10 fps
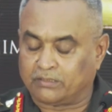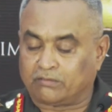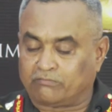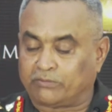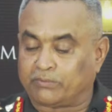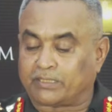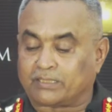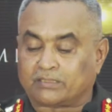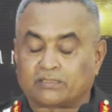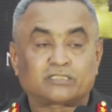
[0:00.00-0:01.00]
we were at
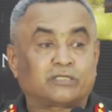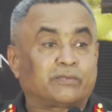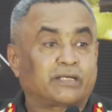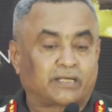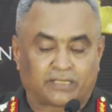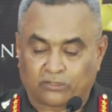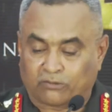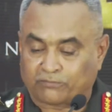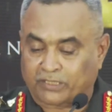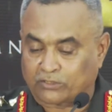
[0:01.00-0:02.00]
the receiving end
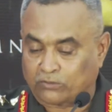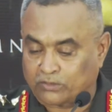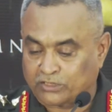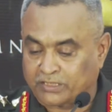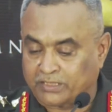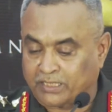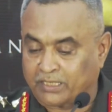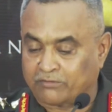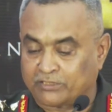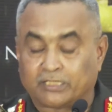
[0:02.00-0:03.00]
of technology denial
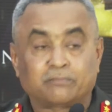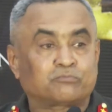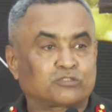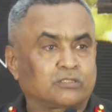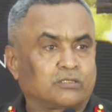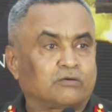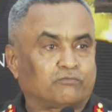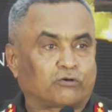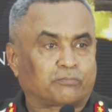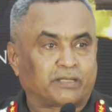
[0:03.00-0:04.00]
regimes
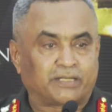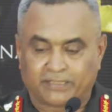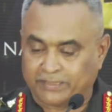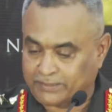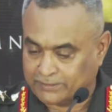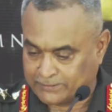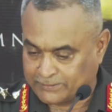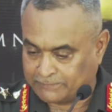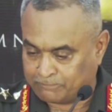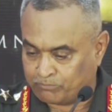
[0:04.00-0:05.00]
for many years.
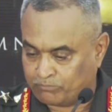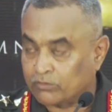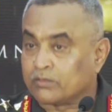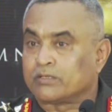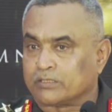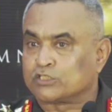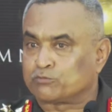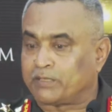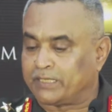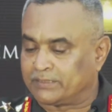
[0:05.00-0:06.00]

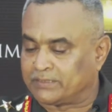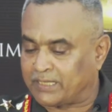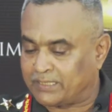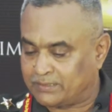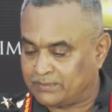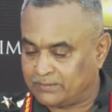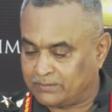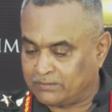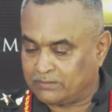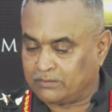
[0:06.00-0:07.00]
Despite that,
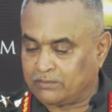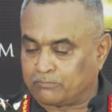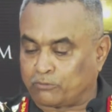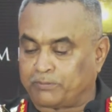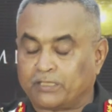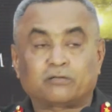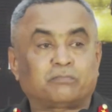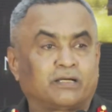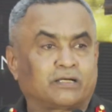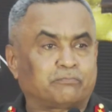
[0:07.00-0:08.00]
propelled
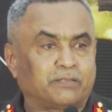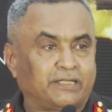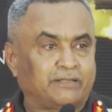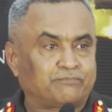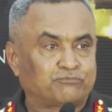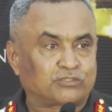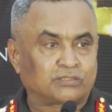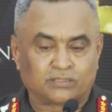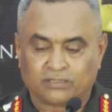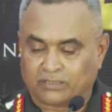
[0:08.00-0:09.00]
by our beliefs,
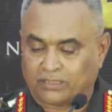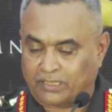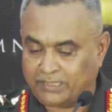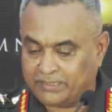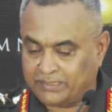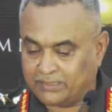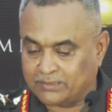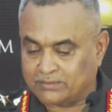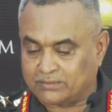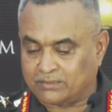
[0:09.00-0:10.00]

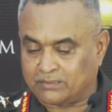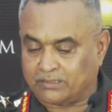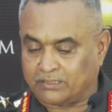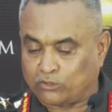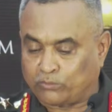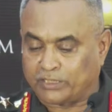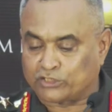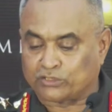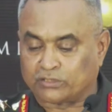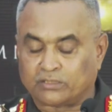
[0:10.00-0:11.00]
ideas,
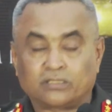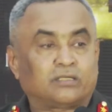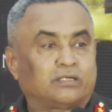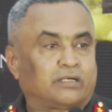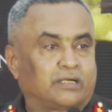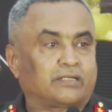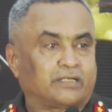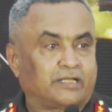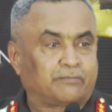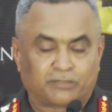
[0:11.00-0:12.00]
innovation, and
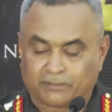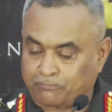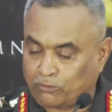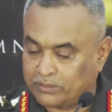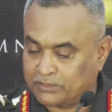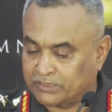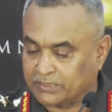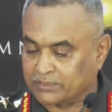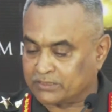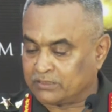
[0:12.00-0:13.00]
enabling
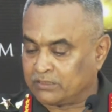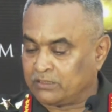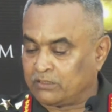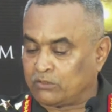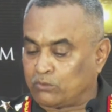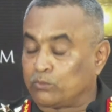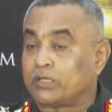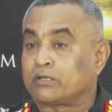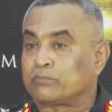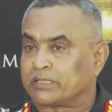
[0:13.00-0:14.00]
policies, we
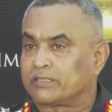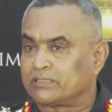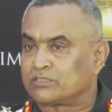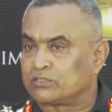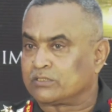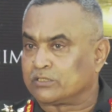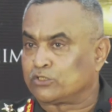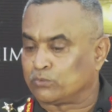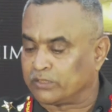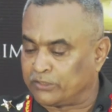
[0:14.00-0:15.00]
are witness
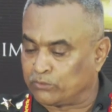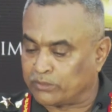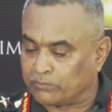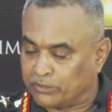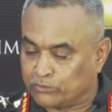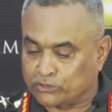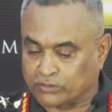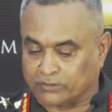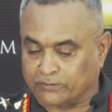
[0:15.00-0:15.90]
to a new revolution,